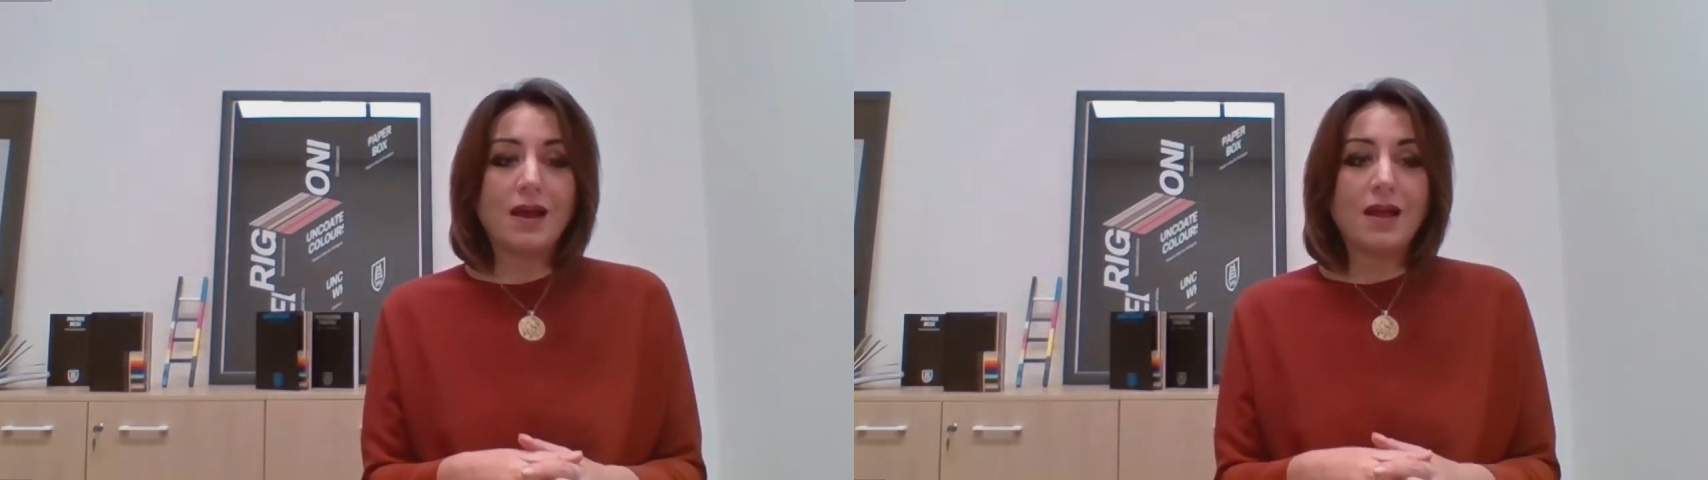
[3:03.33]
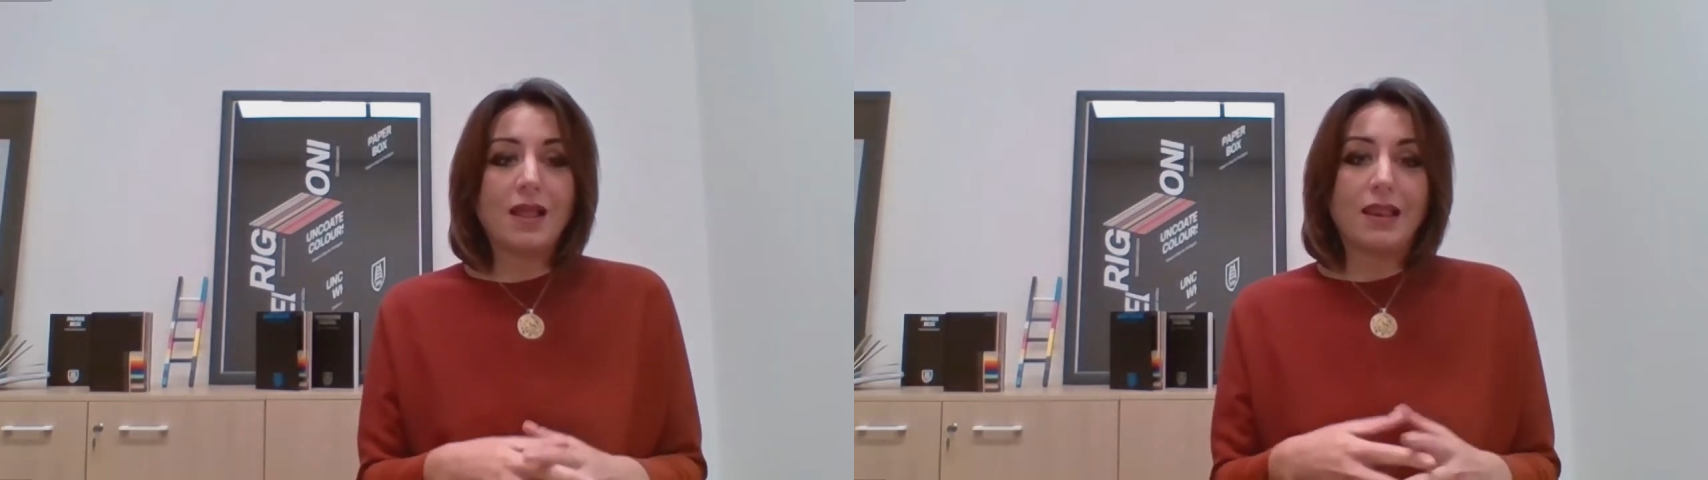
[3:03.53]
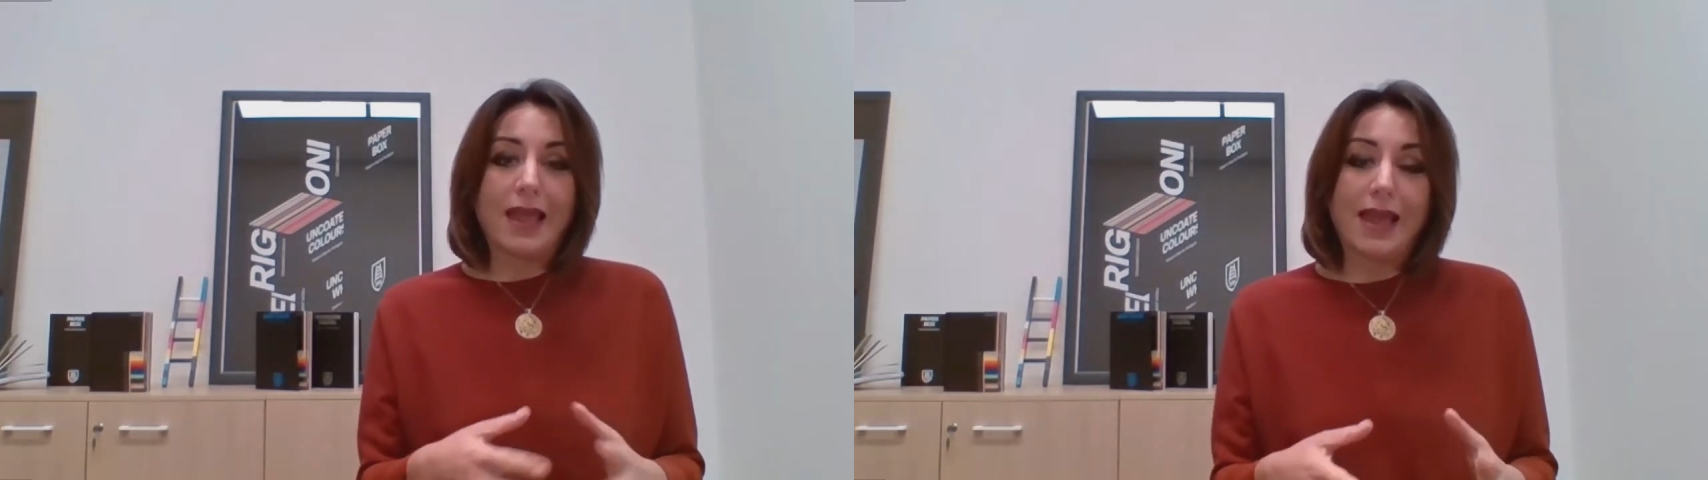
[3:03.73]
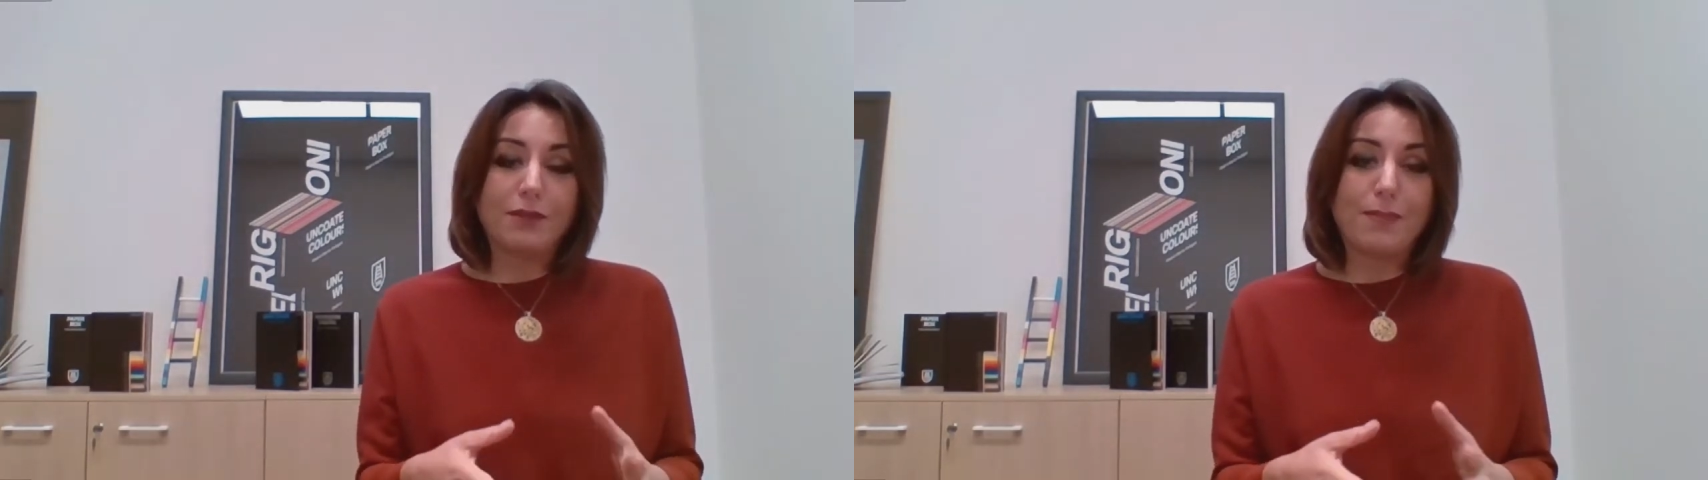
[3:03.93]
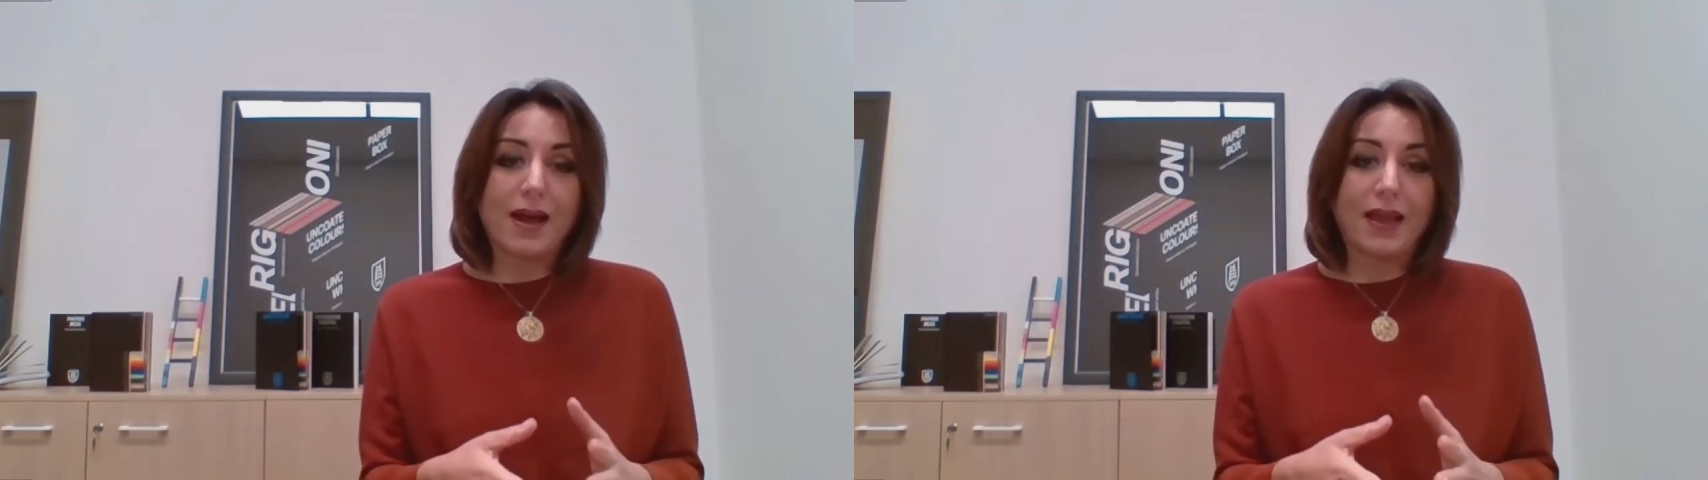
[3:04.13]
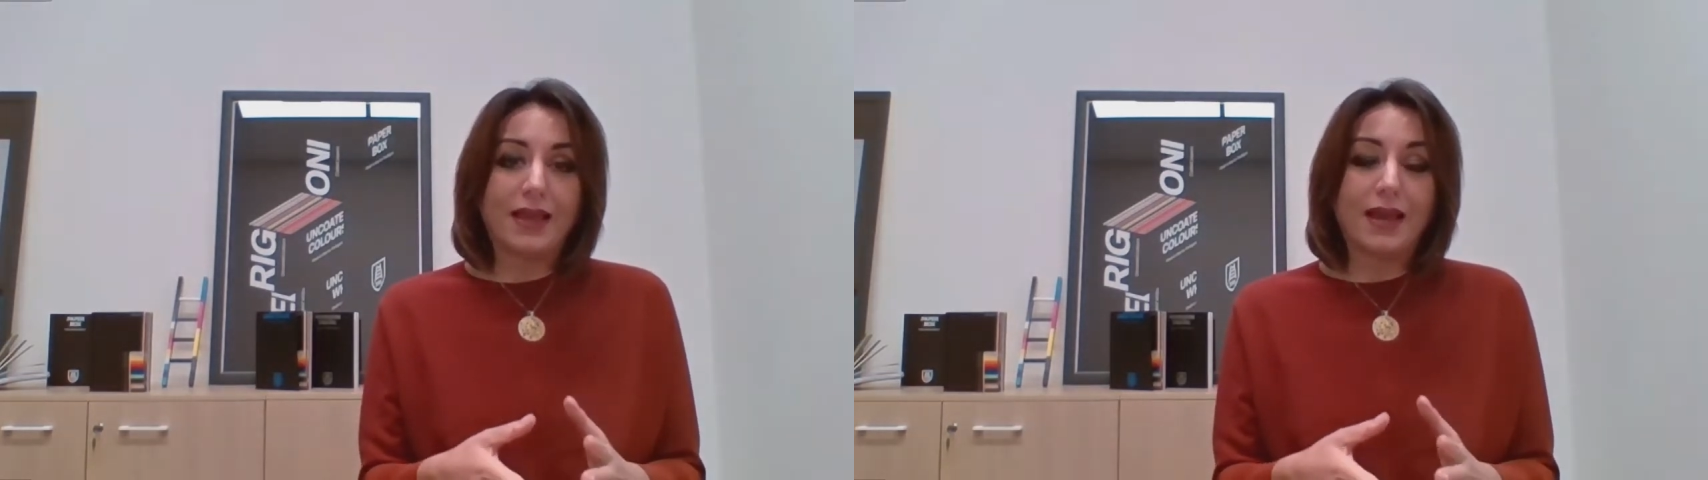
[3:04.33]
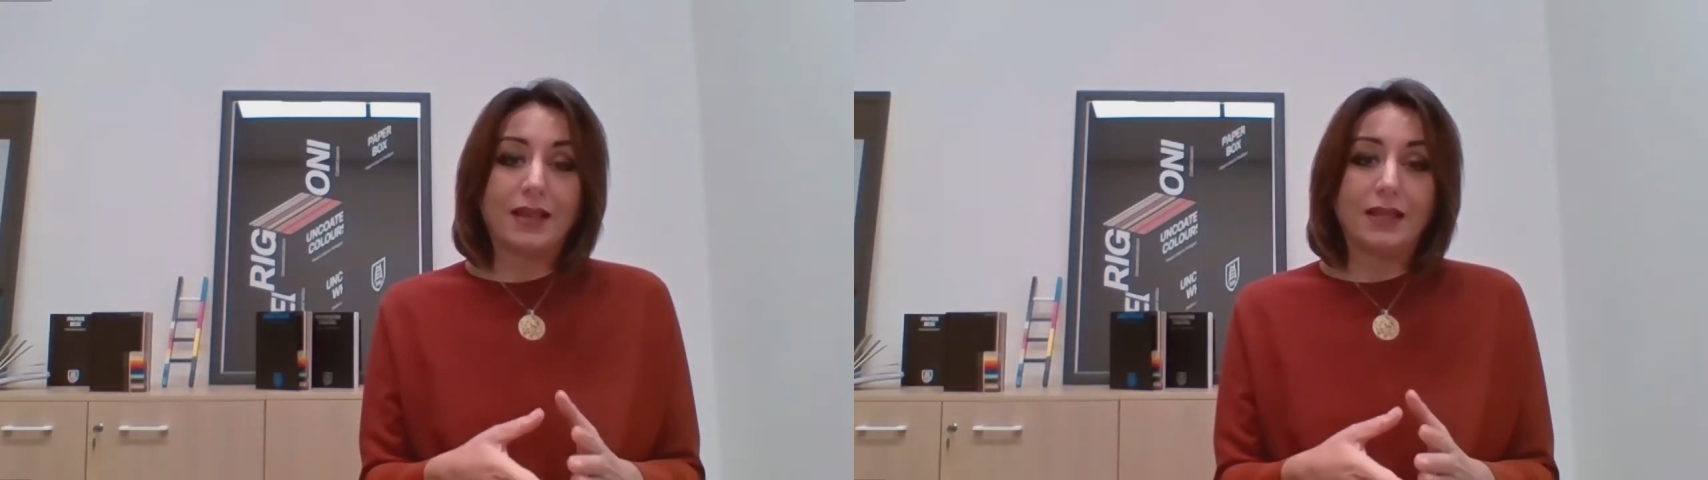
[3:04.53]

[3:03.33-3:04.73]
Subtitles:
led by